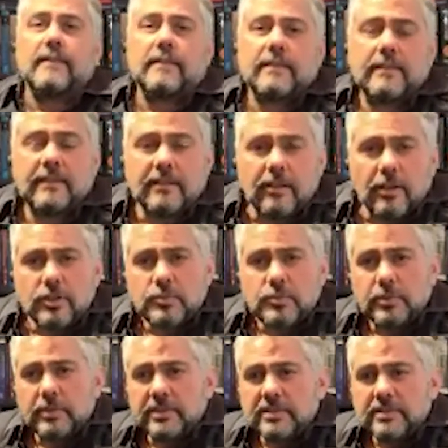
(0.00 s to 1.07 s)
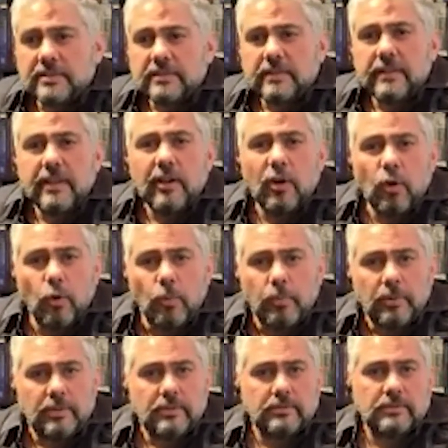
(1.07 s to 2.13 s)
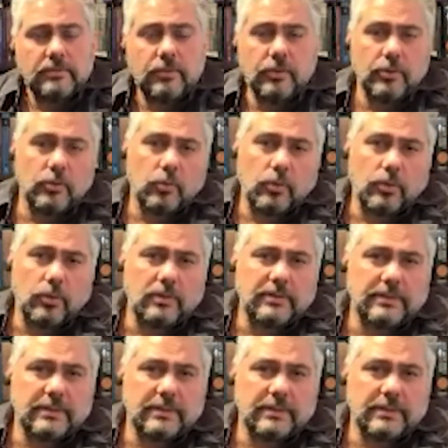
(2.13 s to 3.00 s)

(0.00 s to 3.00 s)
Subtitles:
the gospel is the hope for the world.